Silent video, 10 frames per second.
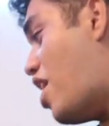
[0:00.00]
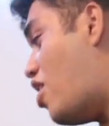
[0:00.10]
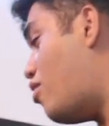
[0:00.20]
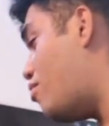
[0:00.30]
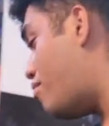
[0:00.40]

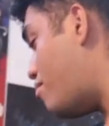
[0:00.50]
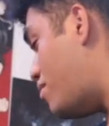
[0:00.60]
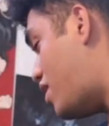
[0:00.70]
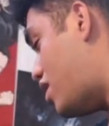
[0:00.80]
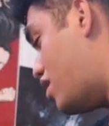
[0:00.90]
out,
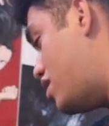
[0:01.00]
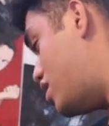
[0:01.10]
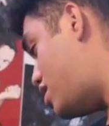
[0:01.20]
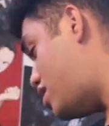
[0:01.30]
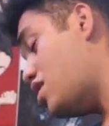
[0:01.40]

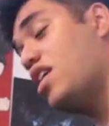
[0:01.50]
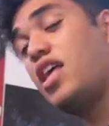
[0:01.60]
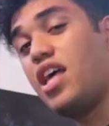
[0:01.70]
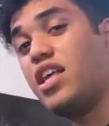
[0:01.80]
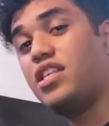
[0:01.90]
because
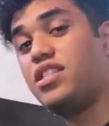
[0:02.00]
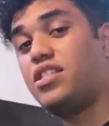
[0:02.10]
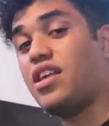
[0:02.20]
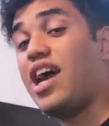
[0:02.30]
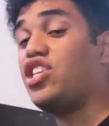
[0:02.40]

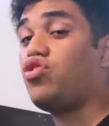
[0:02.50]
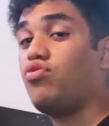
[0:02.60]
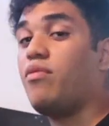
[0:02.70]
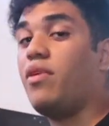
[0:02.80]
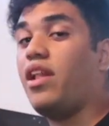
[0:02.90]
I
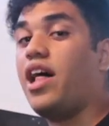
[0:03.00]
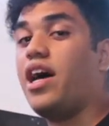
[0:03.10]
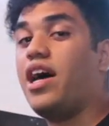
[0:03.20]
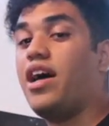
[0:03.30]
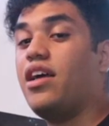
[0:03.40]
stream a
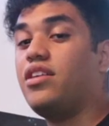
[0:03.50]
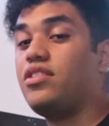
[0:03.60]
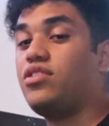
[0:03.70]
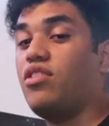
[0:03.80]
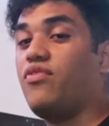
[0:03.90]
lot.
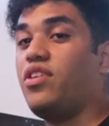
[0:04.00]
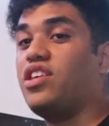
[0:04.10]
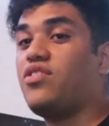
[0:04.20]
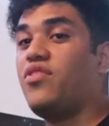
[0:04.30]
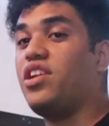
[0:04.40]
So if you
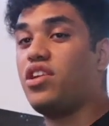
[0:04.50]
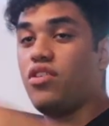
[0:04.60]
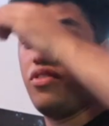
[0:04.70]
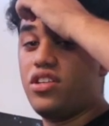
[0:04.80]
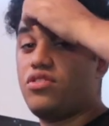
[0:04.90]
guys are really
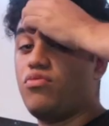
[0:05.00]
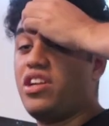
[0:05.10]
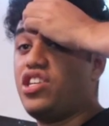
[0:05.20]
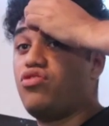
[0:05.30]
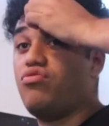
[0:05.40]
curious,
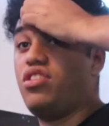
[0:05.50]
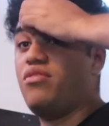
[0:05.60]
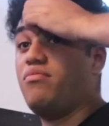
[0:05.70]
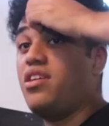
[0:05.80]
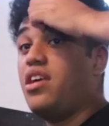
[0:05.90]
when I
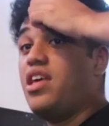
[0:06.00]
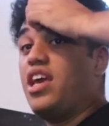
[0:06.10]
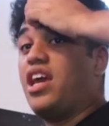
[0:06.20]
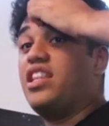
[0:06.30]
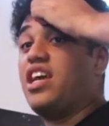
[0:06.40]
stream,
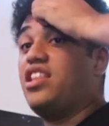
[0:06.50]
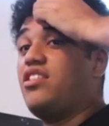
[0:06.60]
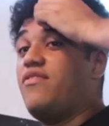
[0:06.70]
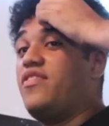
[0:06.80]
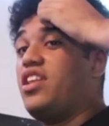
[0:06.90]
in the end
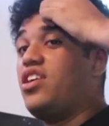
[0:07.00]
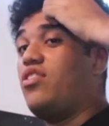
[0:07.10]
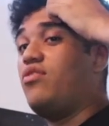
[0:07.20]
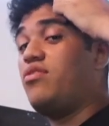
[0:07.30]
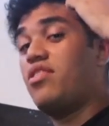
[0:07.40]
of my
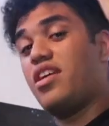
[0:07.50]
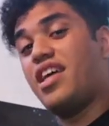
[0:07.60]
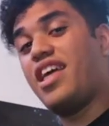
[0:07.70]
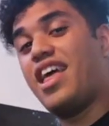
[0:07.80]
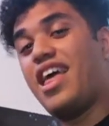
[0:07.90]
video,
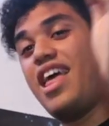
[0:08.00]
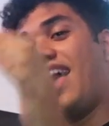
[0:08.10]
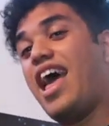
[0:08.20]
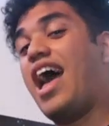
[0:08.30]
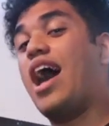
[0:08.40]

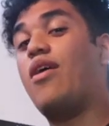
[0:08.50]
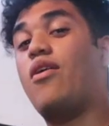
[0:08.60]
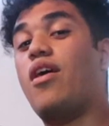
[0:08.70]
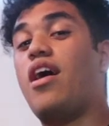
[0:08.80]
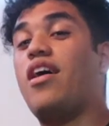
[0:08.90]

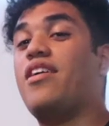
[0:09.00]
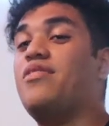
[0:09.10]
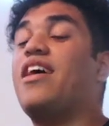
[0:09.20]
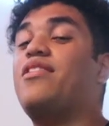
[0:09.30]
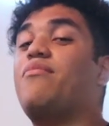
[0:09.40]
I
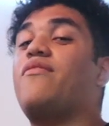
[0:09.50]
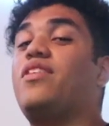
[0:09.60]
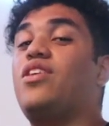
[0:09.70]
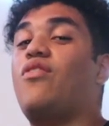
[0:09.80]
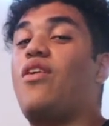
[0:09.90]

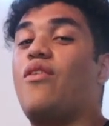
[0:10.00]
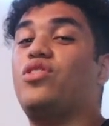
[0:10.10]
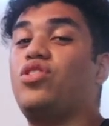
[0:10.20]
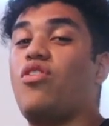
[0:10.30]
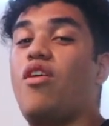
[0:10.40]
will
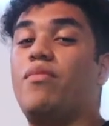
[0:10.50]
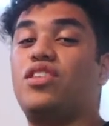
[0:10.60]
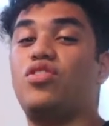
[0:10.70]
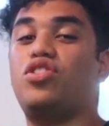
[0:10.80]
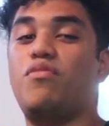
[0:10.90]
show you all my
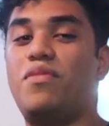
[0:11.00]
social